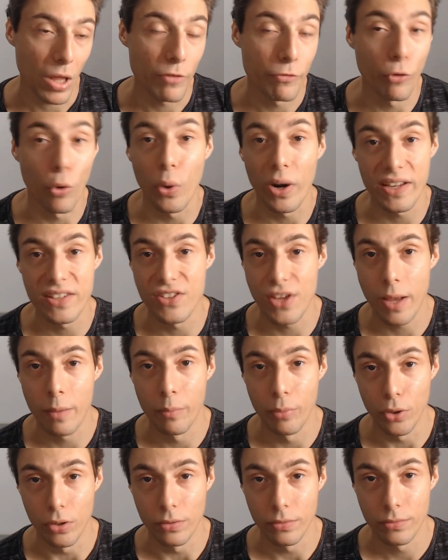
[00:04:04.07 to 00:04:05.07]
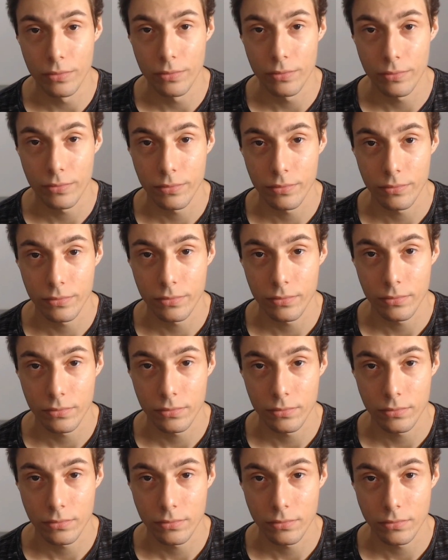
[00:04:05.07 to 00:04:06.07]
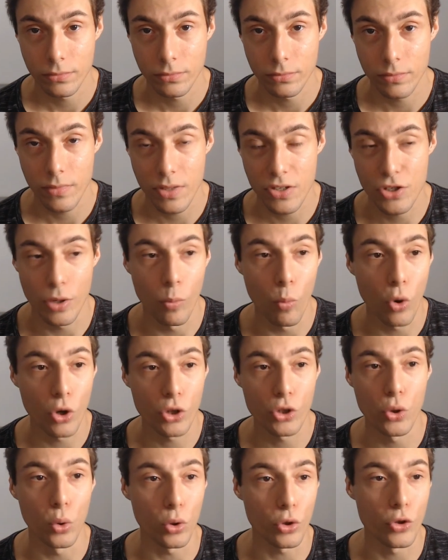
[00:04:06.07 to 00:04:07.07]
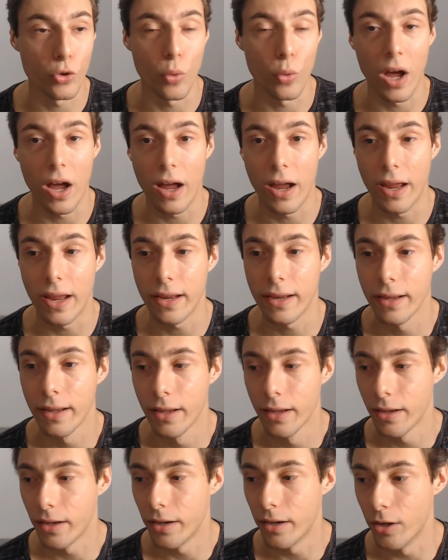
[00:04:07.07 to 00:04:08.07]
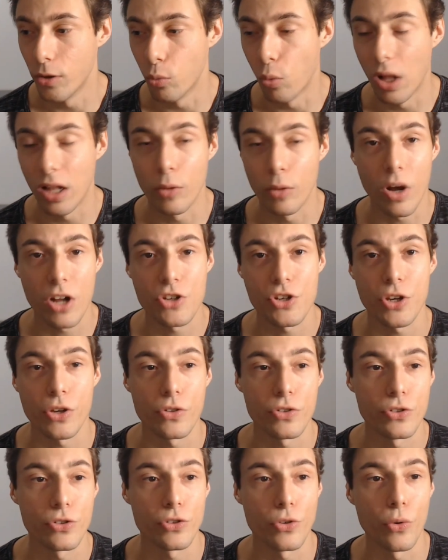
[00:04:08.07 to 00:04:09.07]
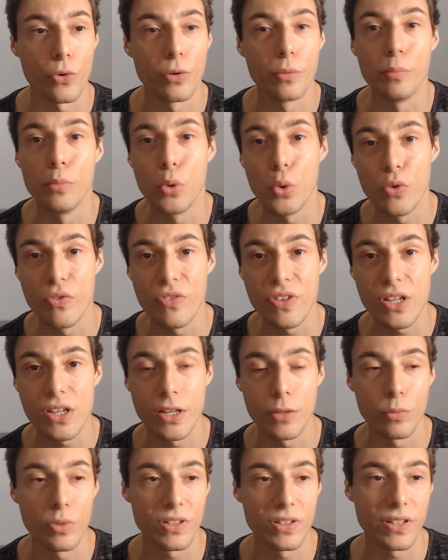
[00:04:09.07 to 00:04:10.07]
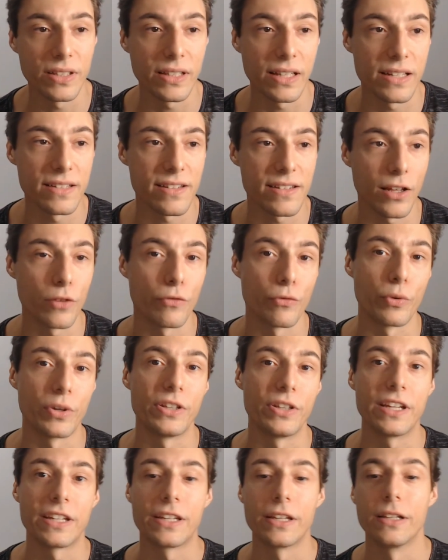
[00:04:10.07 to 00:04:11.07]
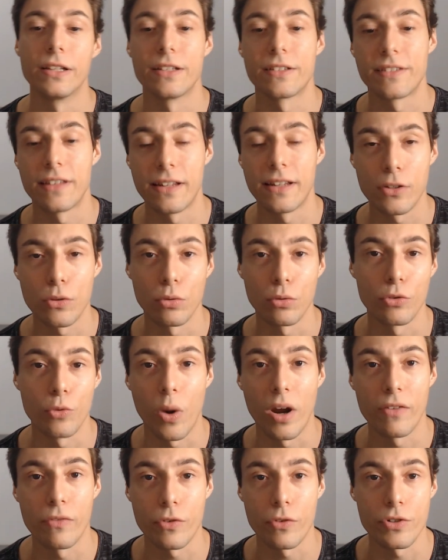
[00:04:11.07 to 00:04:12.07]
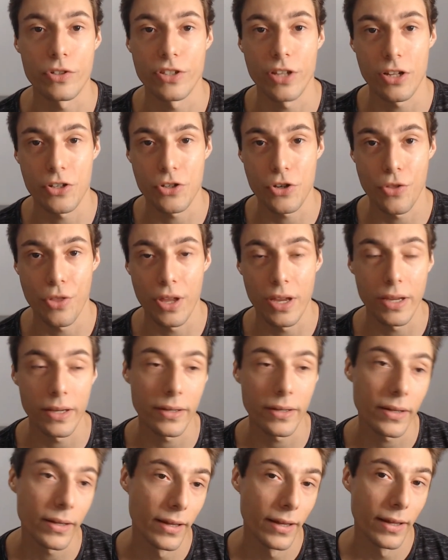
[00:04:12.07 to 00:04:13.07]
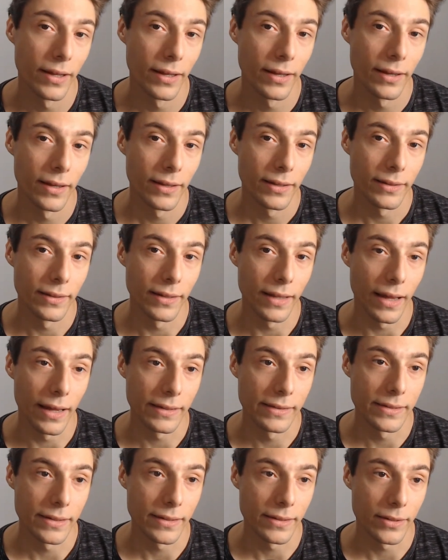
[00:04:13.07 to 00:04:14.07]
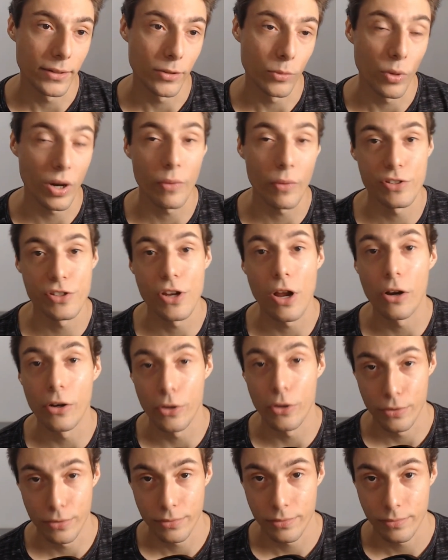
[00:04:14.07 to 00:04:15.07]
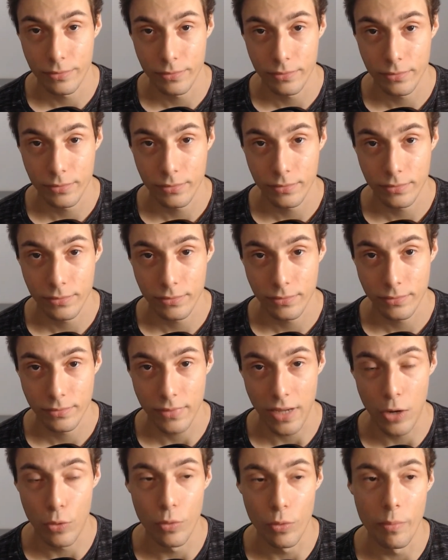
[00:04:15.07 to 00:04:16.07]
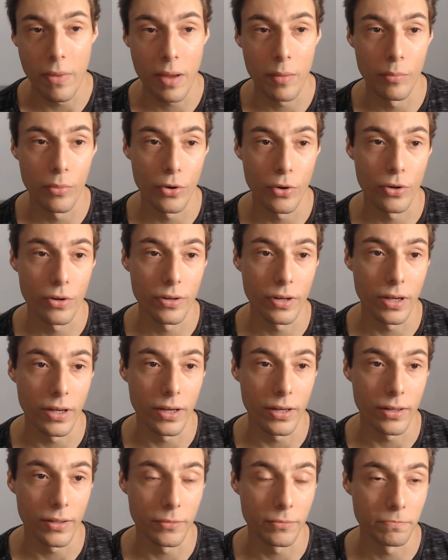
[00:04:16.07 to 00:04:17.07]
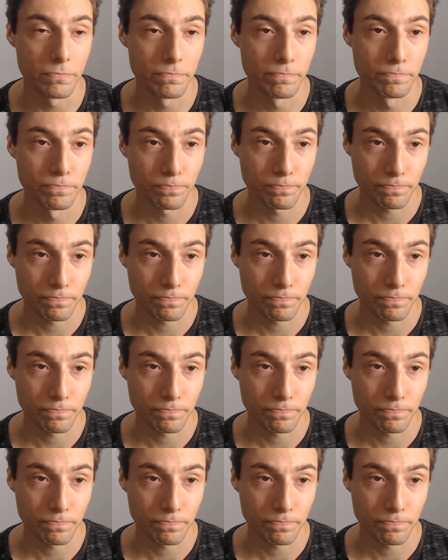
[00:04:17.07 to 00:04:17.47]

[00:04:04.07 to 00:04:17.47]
for example, someone could cry while watching a certain movie, and we think that it's kind of ridiculous that they could cry for such a thing. Like when I was younger, I remember